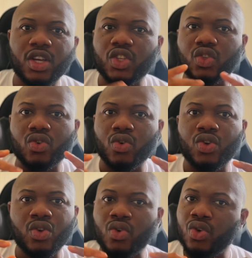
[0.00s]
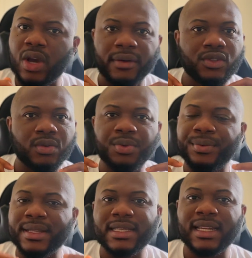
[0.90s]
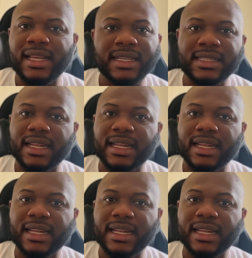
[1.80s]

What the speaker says: So you have to be resilient